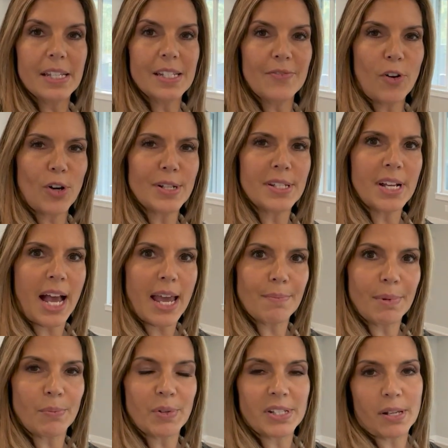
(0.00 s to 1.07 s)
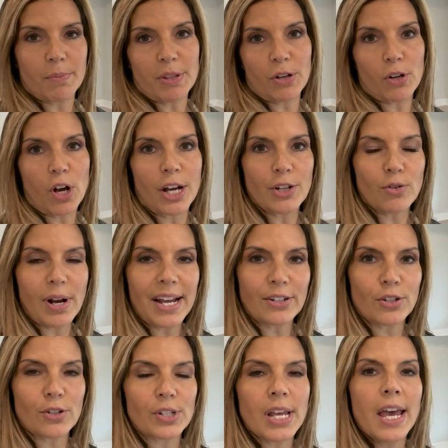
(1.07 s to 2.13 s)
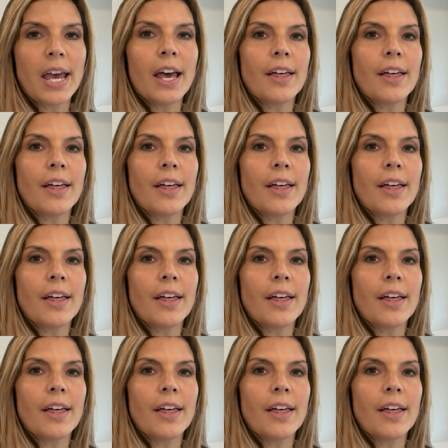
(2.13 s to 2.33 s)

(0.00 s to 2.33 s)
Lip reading: as far as timing with some of their contractors,